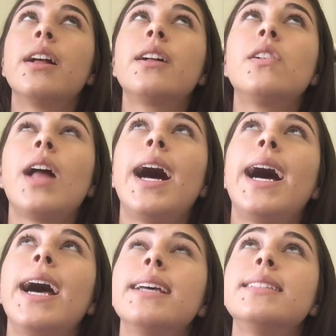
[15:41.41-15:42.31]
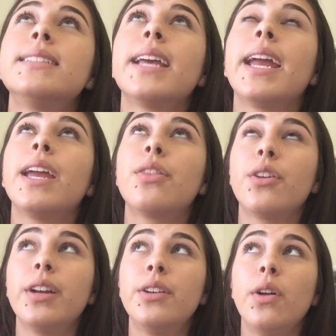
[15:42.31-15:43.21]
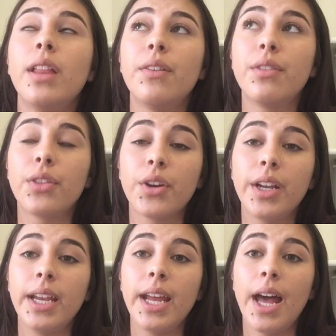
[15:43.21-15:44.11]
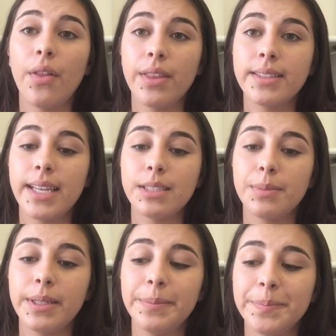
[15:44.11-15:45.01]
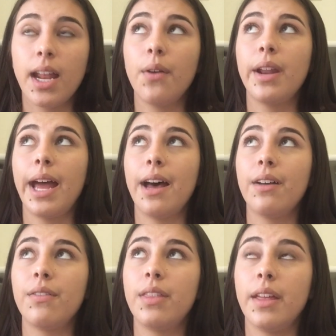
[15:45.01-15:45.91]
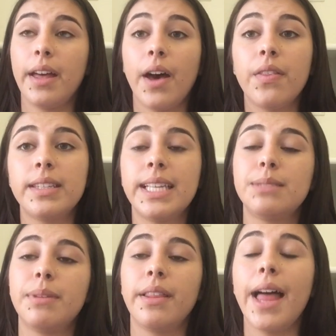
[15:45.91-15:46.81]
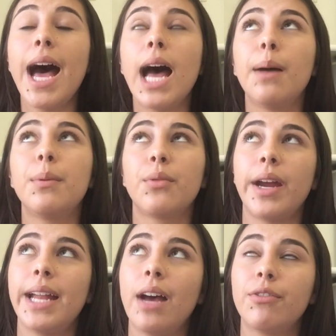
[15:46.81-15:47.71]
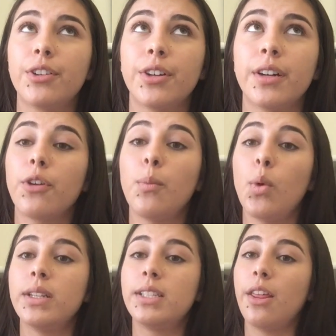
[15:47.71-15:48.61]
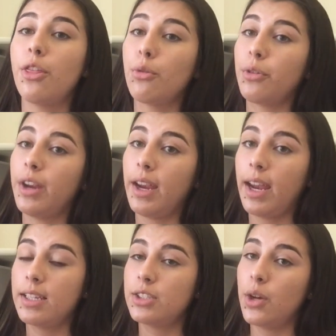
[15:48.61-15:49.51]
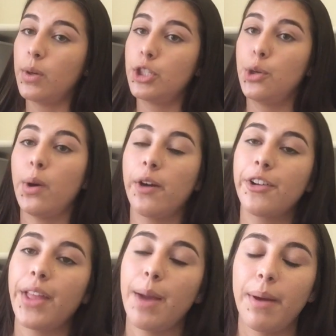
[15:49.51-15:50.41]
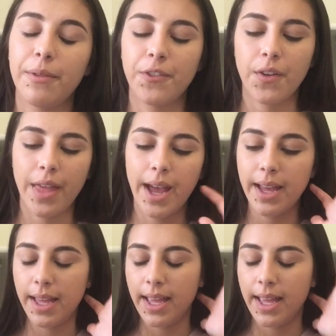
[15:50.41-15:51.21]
class 8.30 to 11.30 health assessment and I would have the health assessment lab right after from 1 to 3 so a two hour lab after that